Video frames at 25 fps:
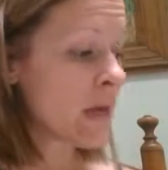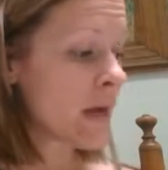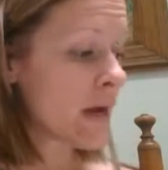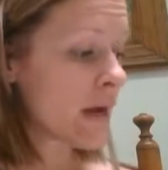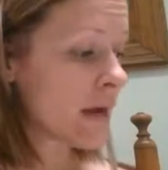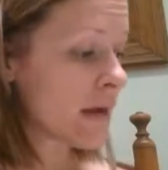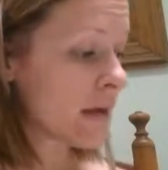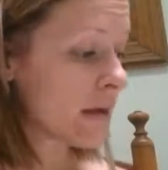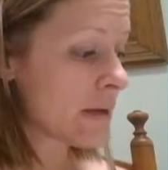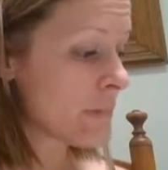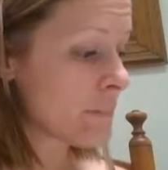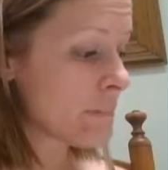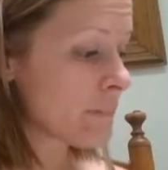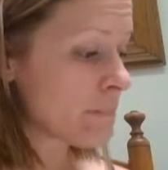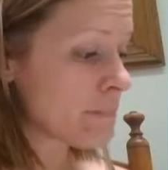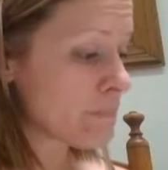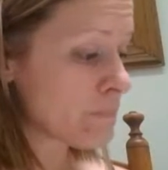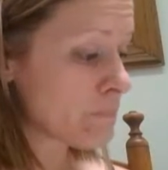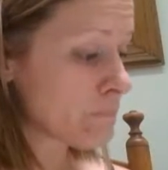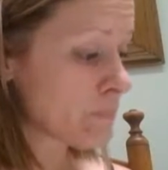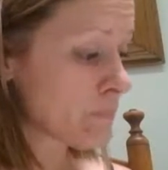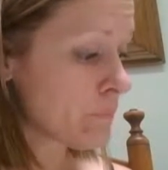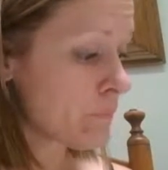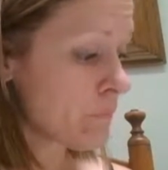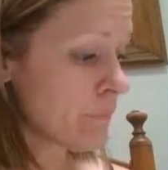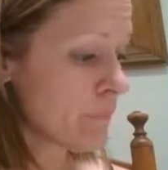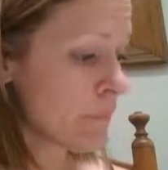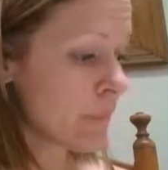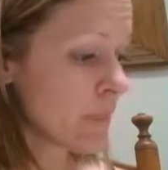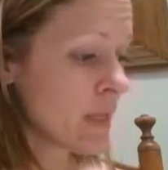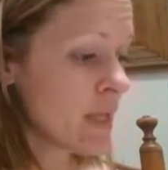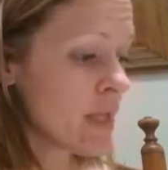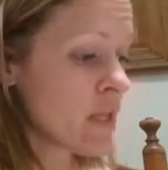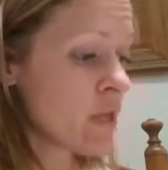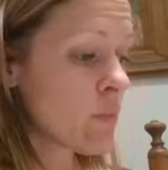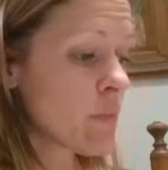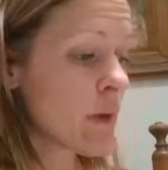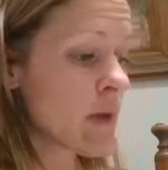Um,
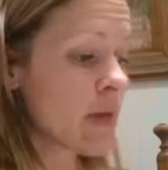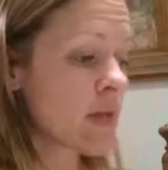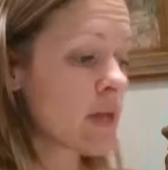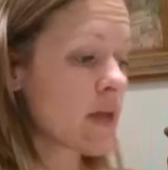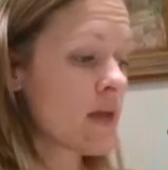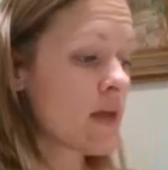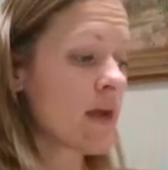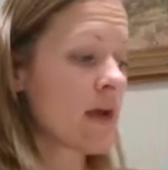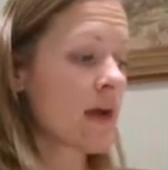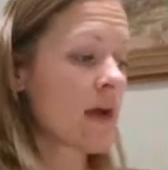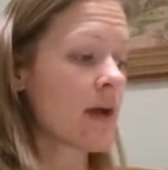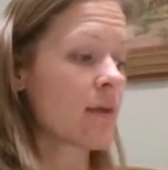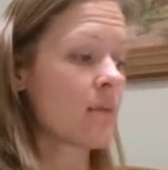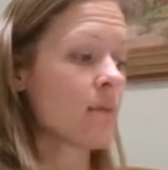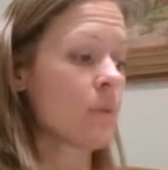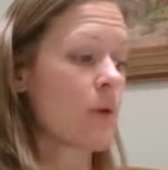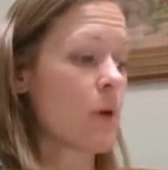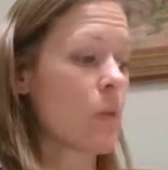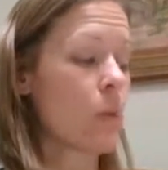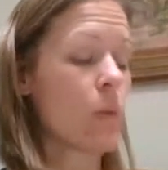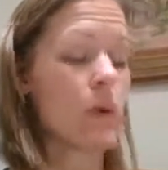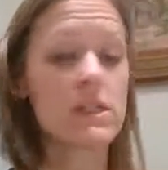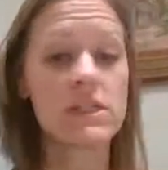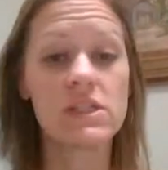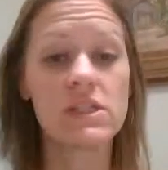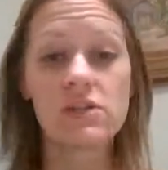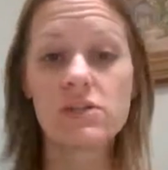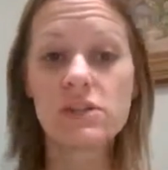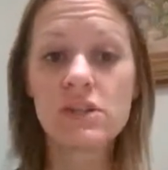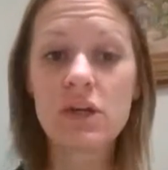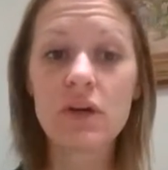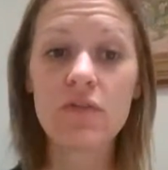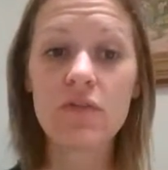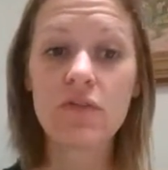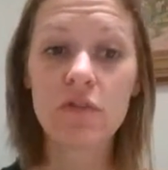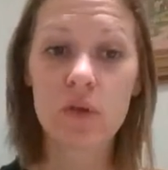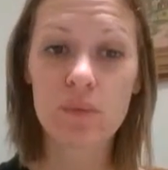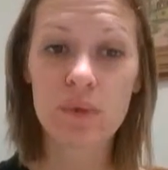you want to, um, once you
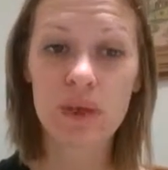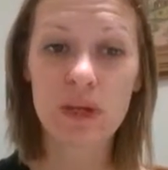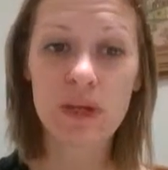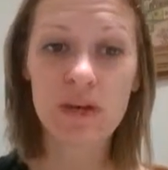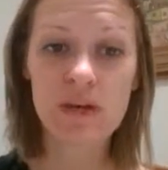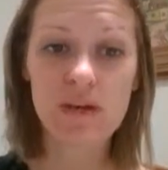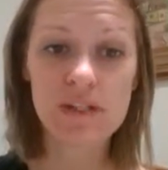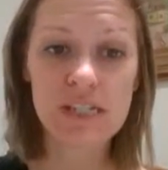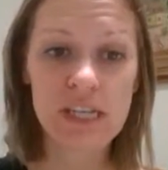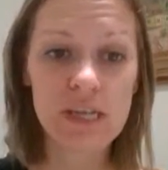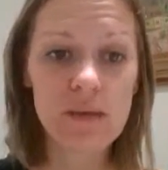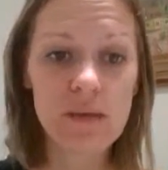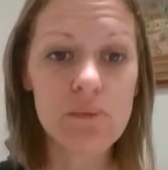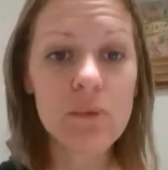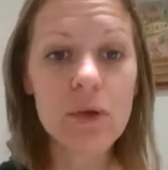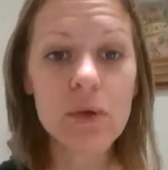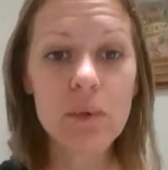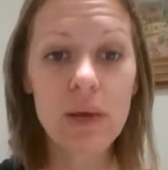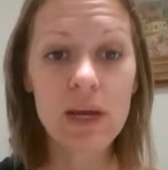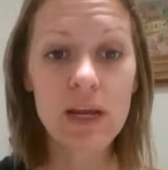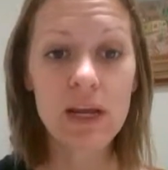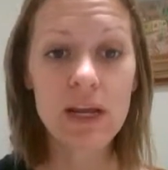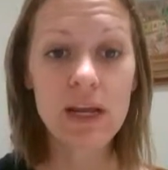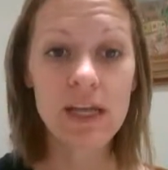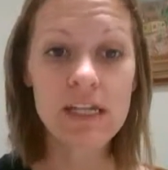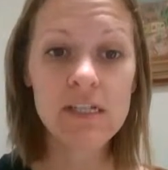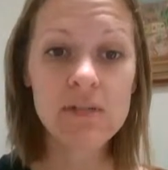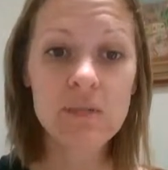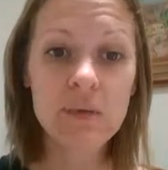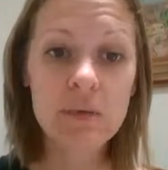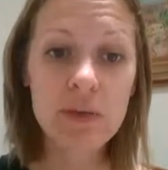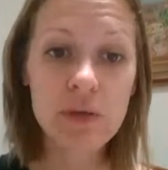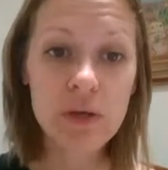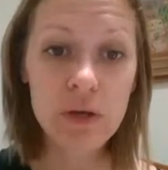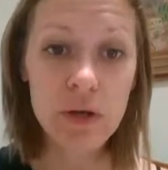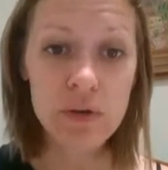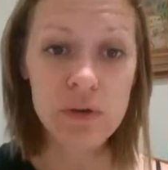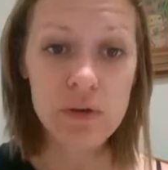start forming your team, you want to connect with
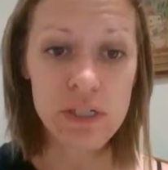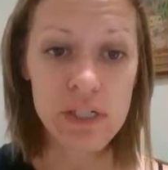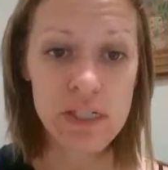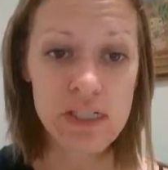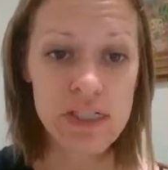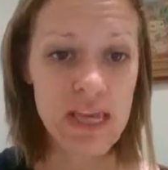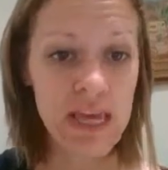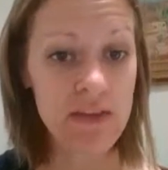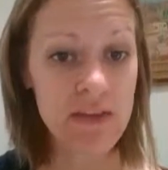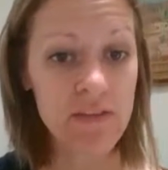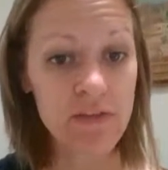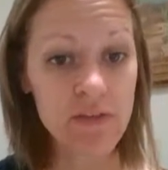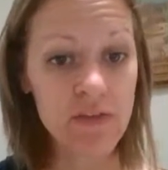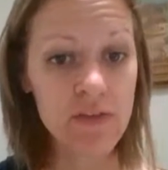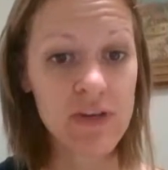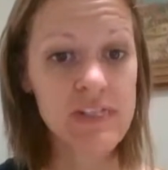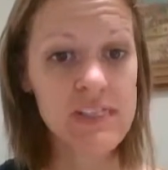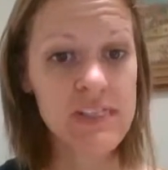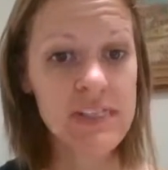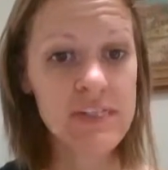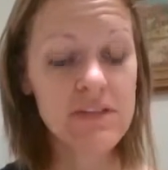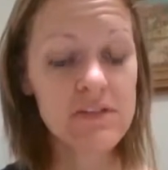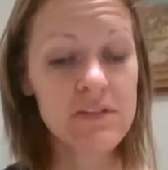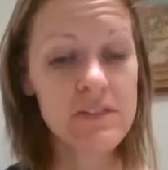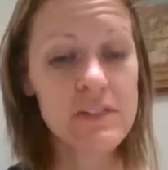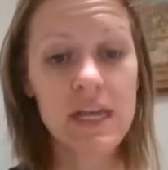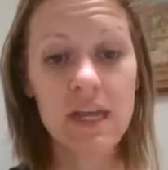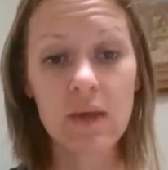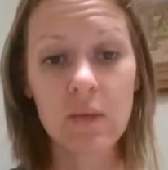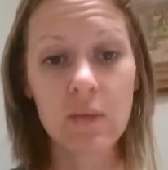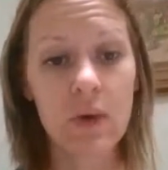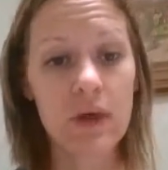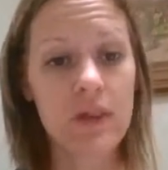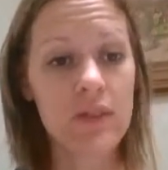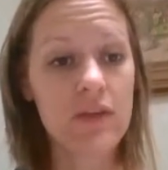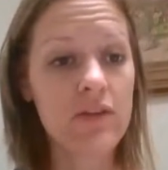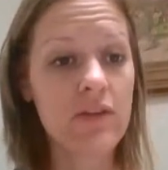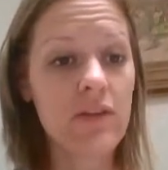your coaches every single day,
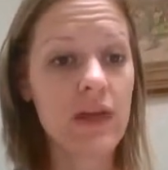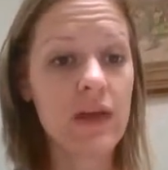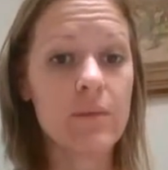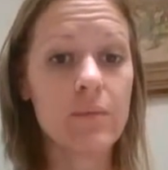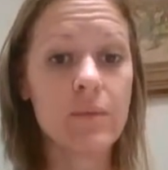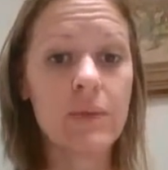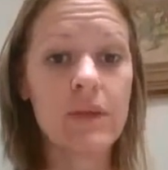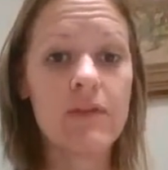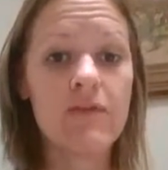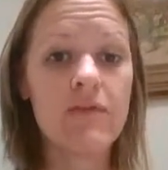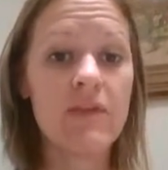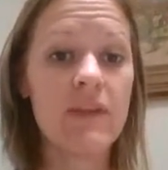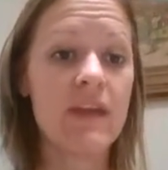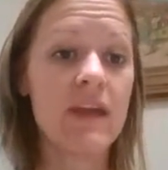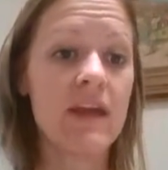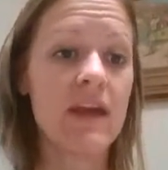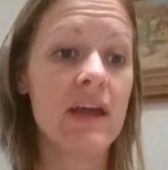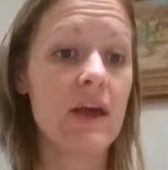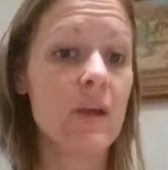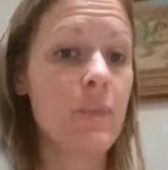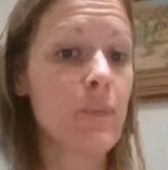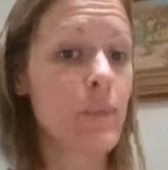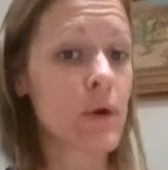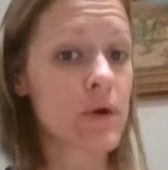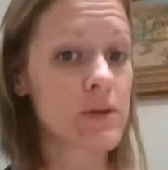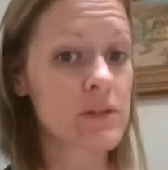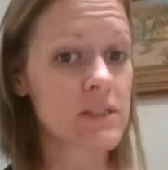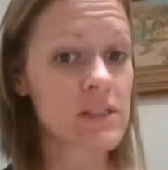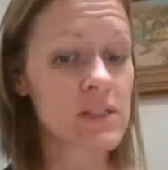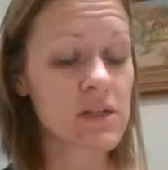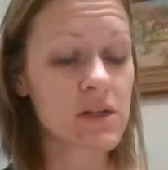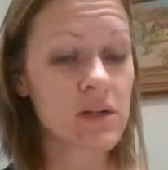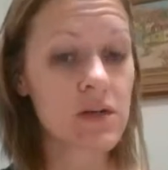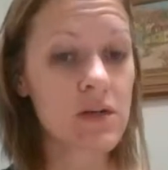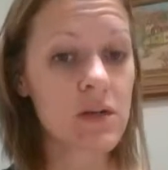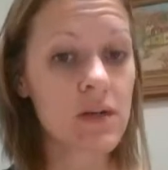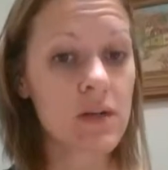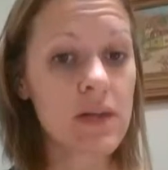whether that be via a
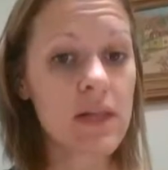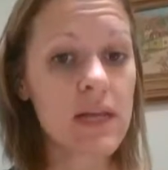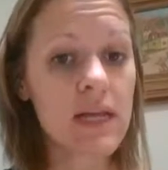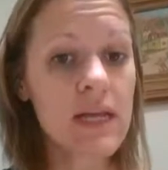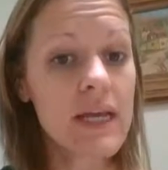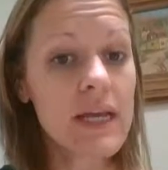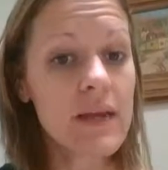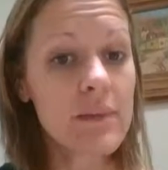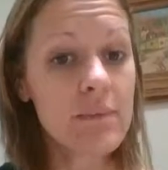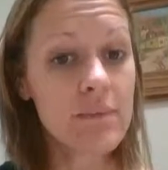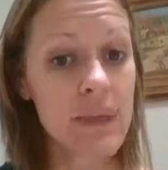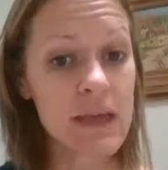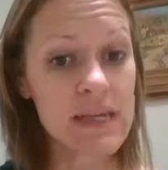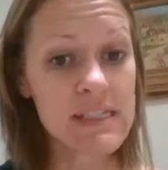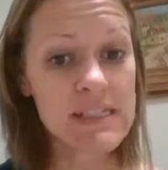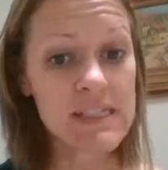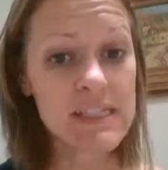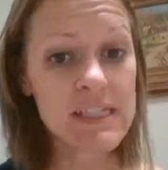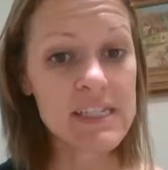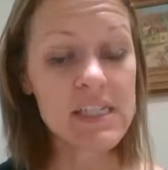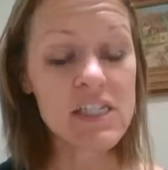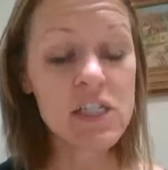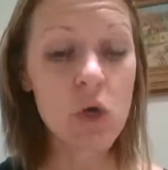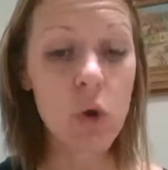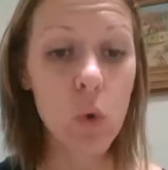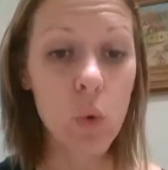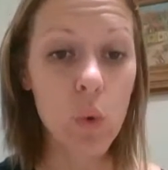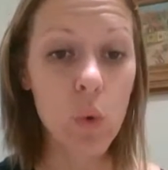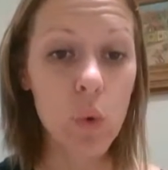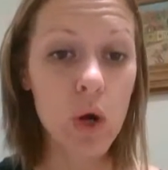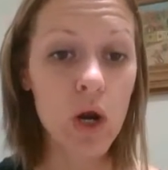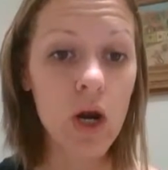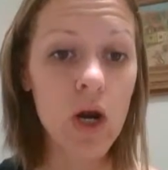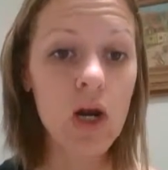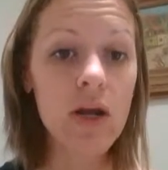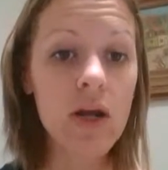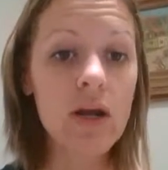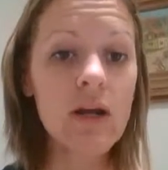personal message
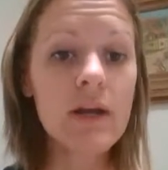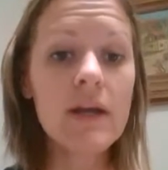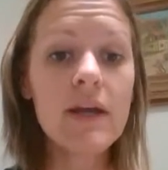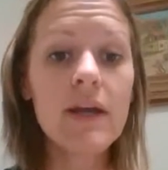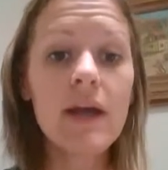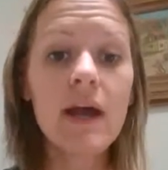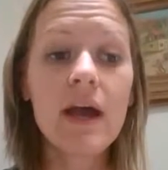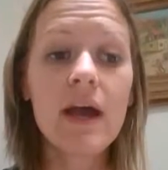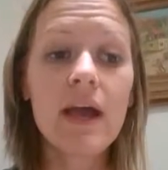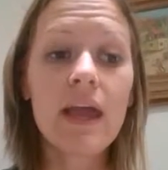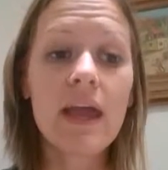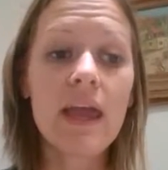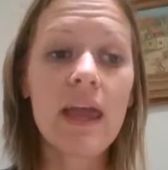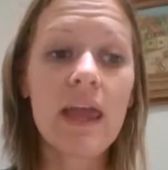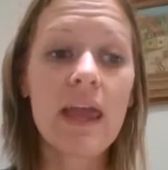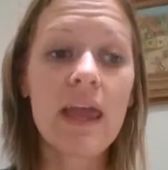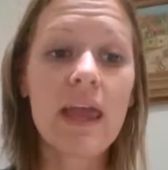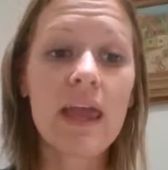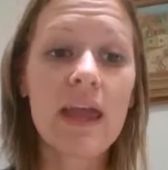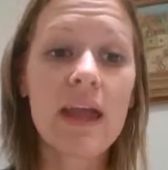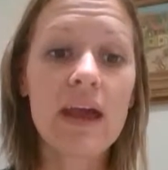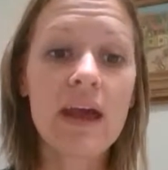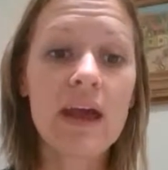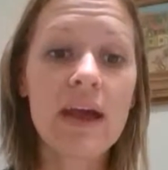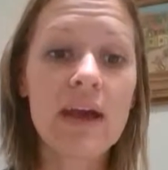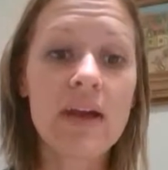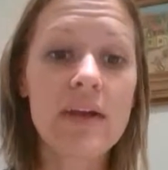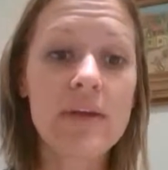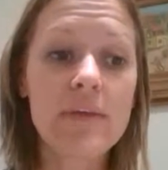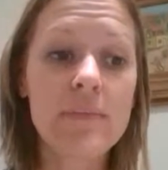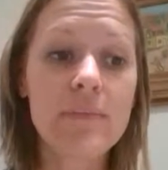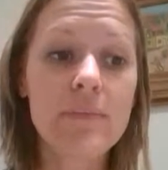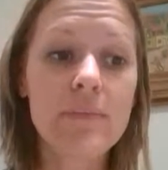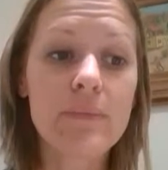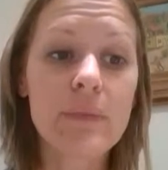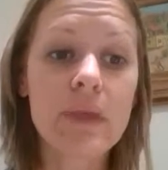or a um,